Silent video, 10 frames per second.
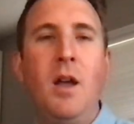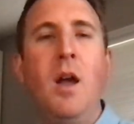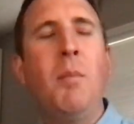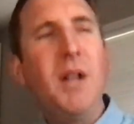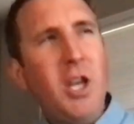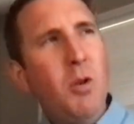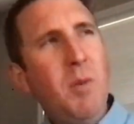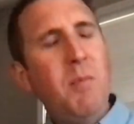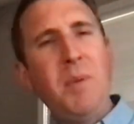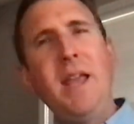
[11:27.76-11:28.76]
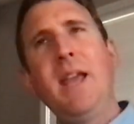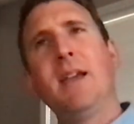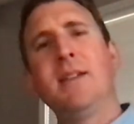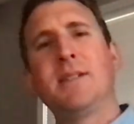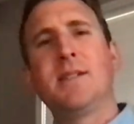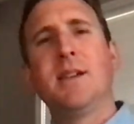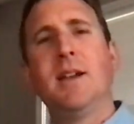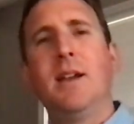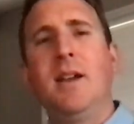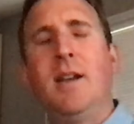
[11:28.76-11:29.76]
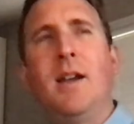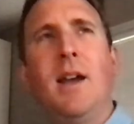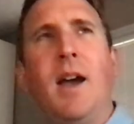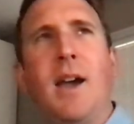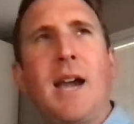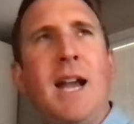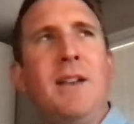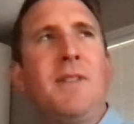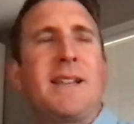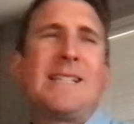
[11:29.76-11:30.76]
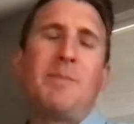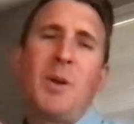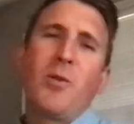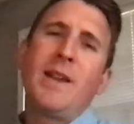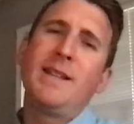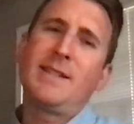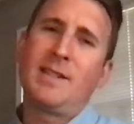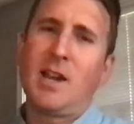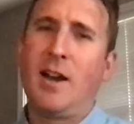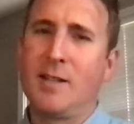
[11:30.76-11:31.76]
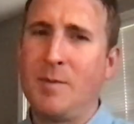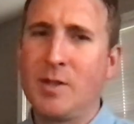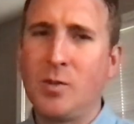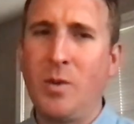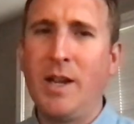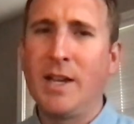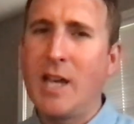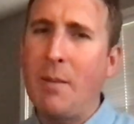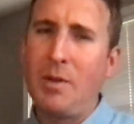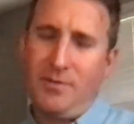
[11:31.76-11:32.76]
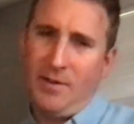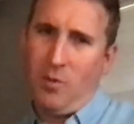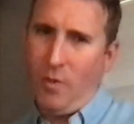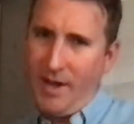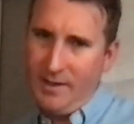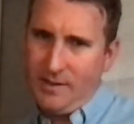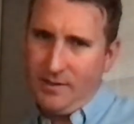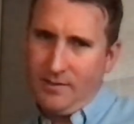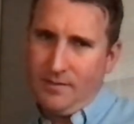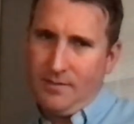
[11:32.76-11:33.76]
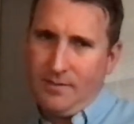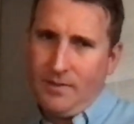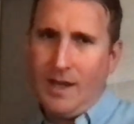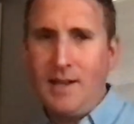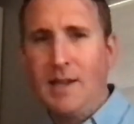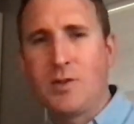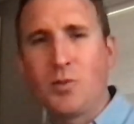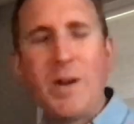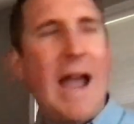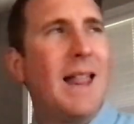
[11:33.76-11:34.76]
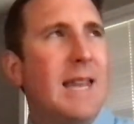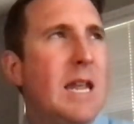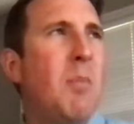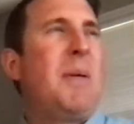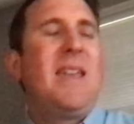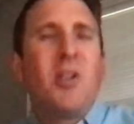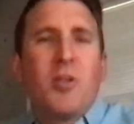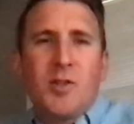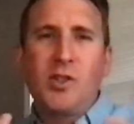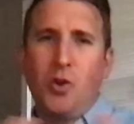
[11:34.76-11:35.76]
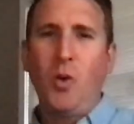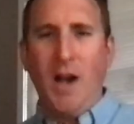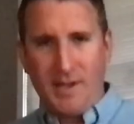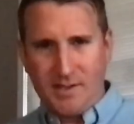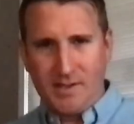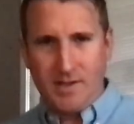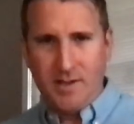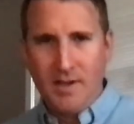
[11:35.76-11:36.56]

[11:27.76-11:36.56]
but human beings kind of experience the cosmos in a couple of different ways. That is, reality appears to us